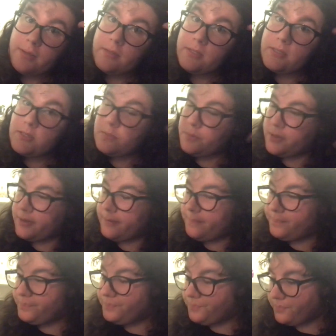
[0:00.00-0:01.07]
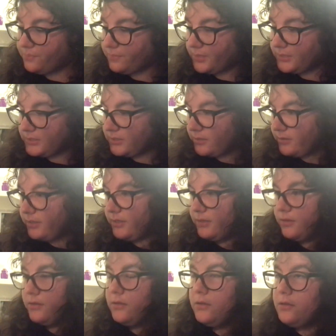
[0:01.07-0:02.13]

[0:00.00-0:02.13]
this. But basically,